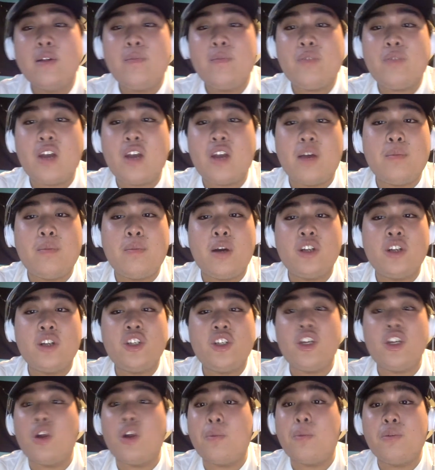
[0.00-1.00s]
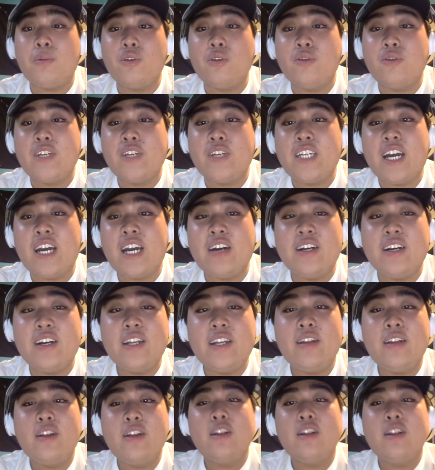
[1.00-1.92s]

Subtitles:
not much proven talent.